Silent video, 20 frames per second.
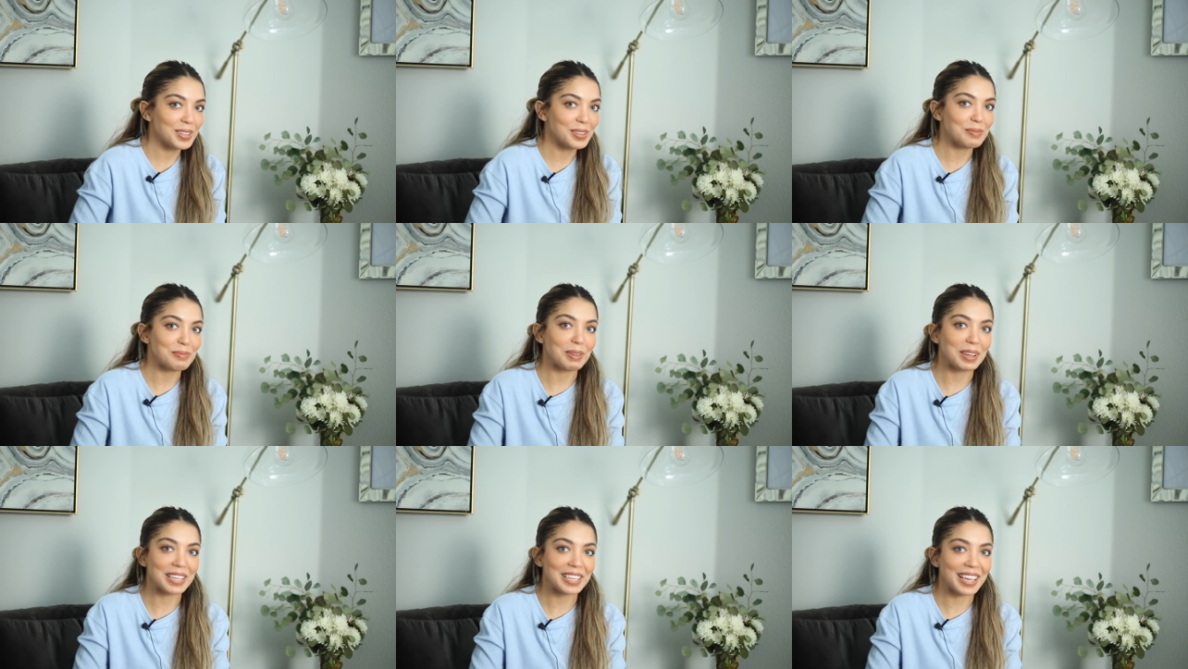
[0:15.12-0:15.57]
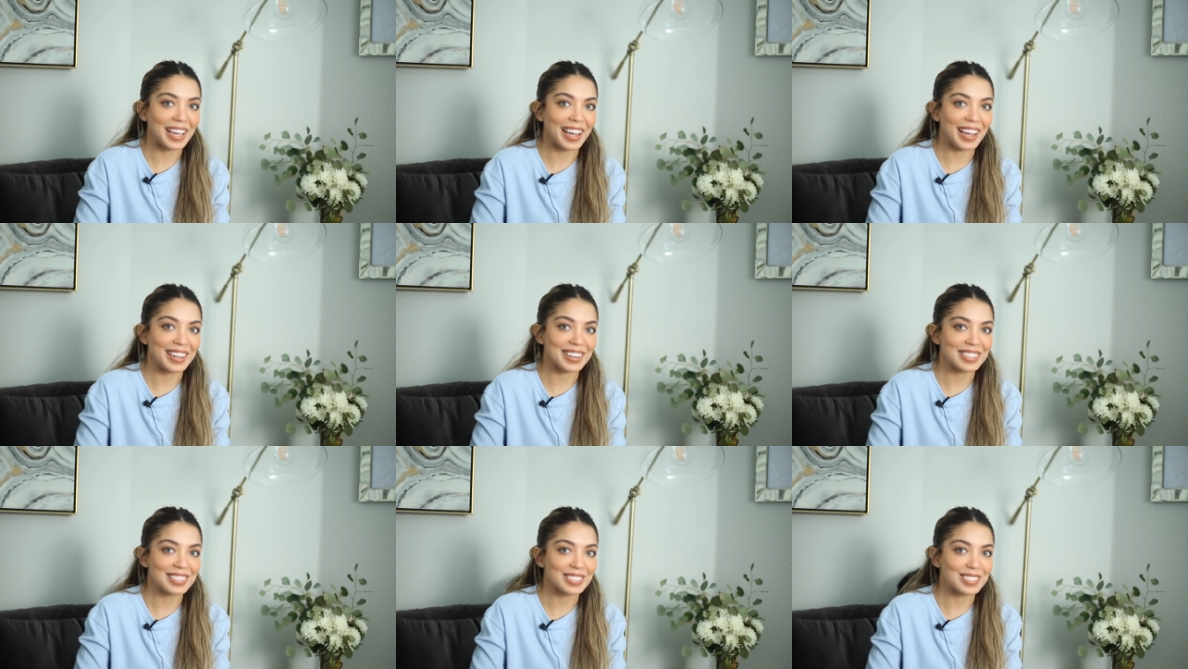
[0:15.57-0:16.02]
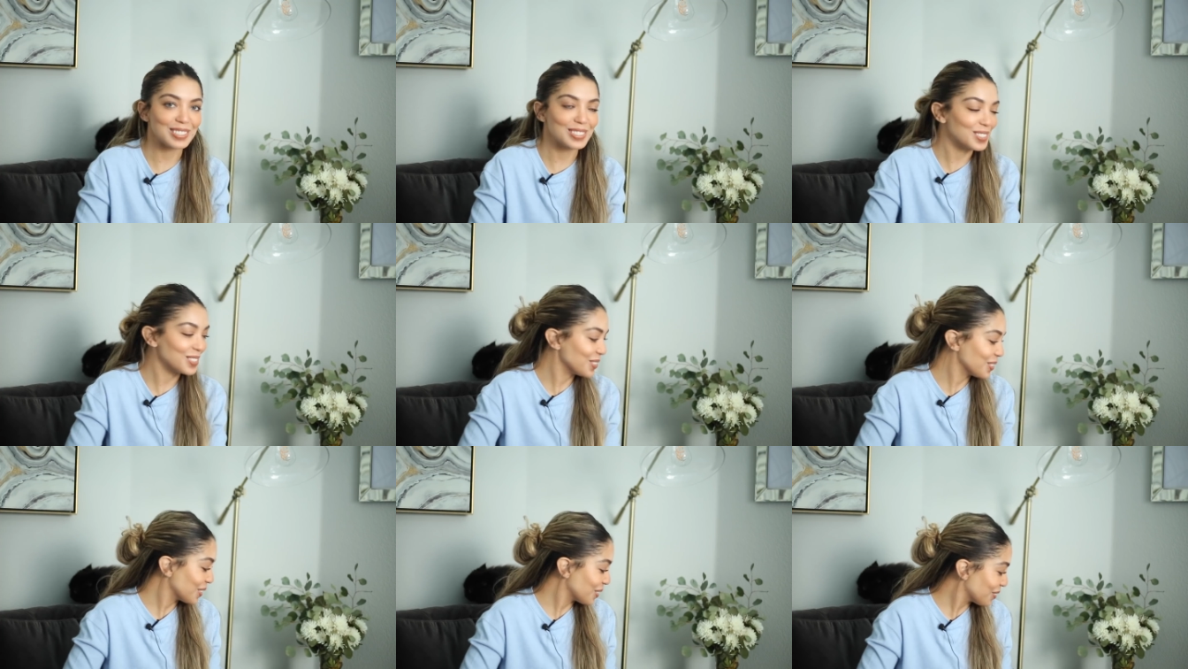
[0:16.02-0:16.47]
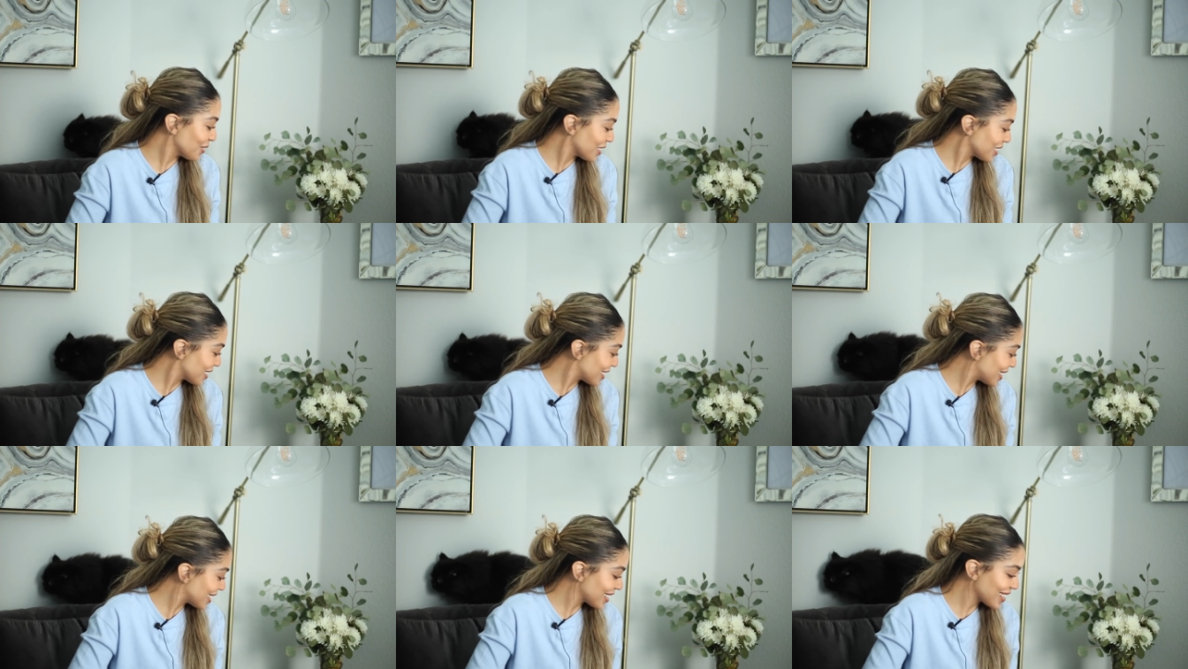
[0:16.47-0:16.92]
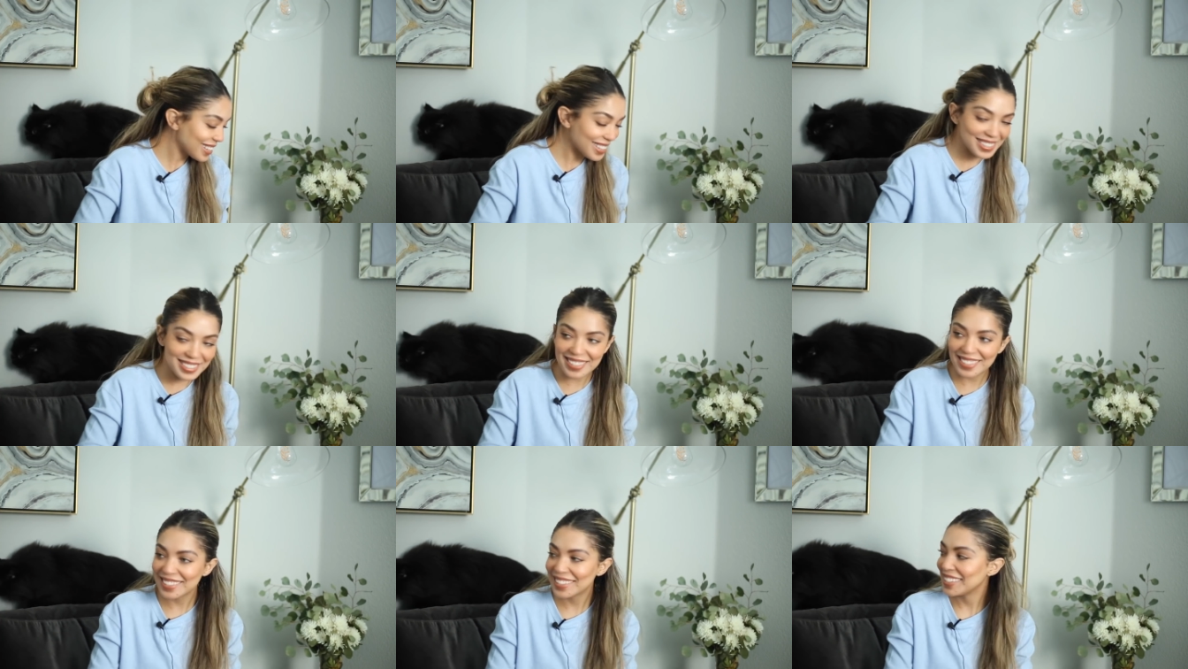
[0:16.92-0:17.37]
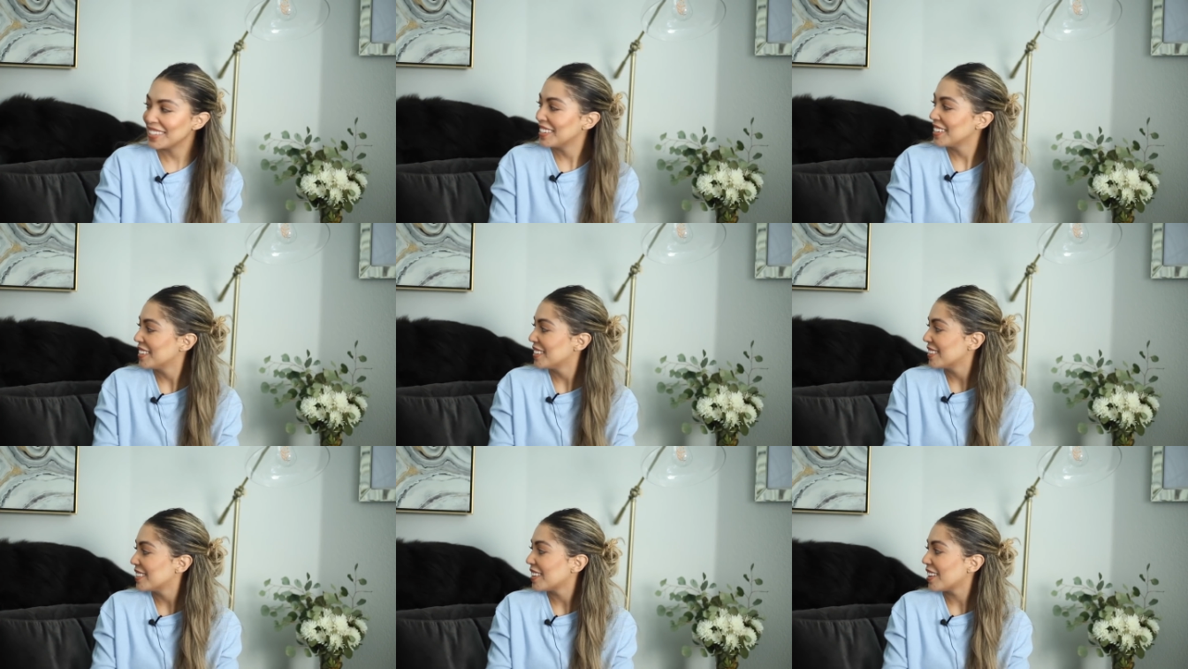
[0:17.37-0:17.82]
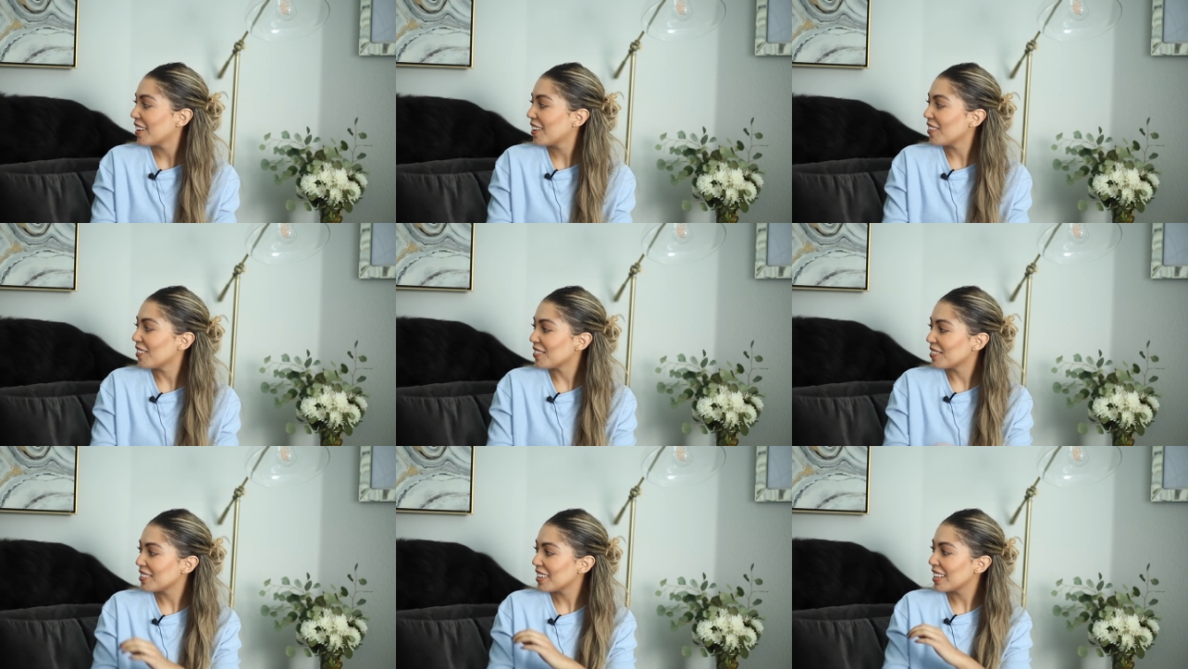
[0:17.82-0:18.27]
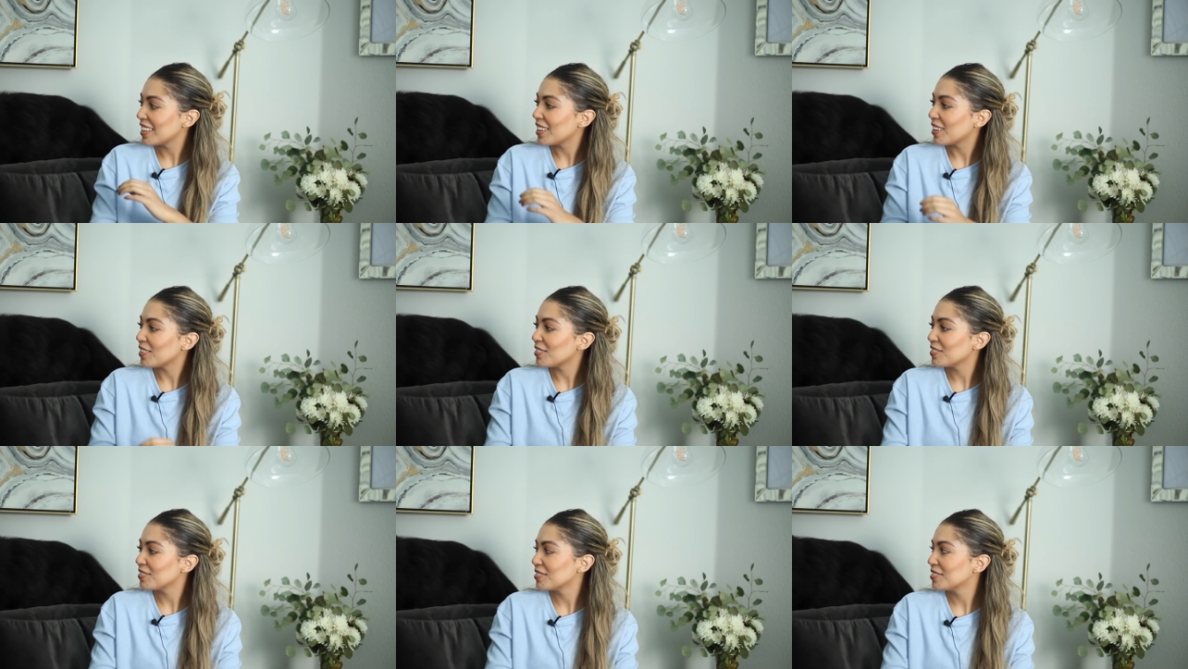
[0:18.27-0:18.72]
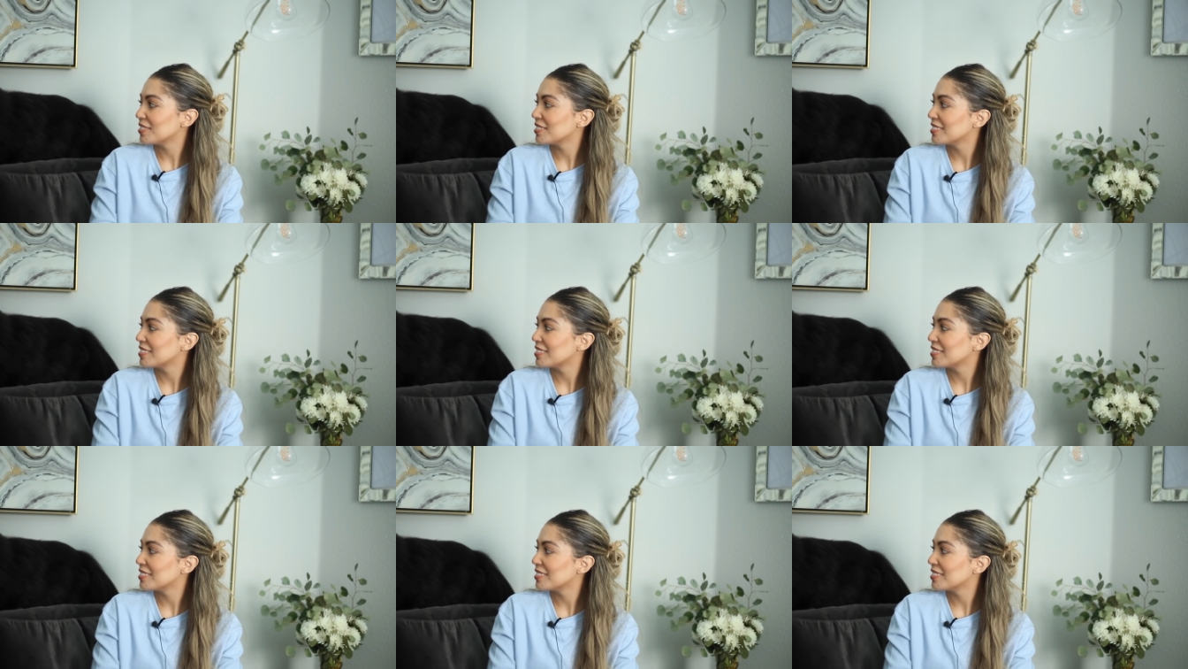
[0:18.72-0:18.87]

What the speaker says: My cat is doing weird things. Oh, hello.